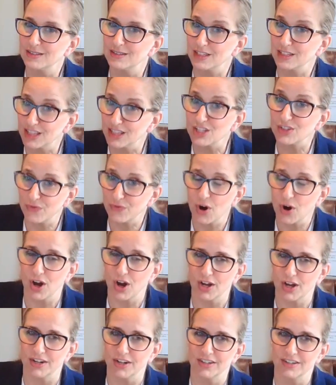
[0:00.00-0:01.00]
So that's
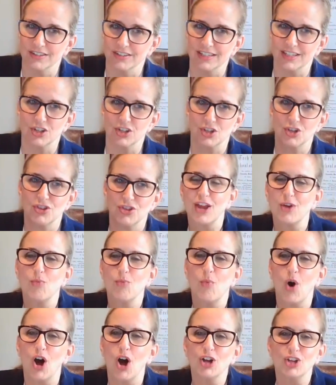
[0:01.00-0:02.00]
fraud. Like,
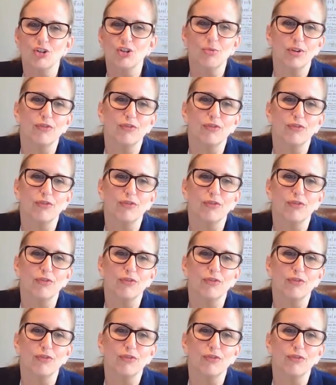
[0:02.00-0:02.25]
they want